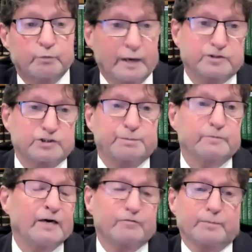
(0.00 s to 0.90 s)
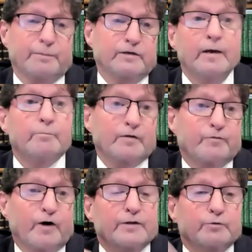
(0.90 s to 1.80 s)
Righteous people, everybody. My
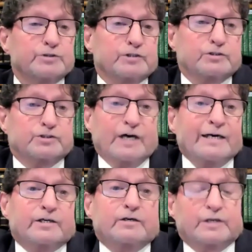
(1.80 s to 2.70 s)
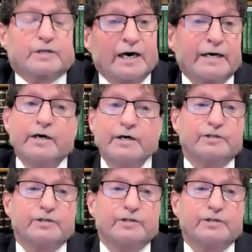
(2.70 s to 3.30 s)
father was a tzaddik of a guy.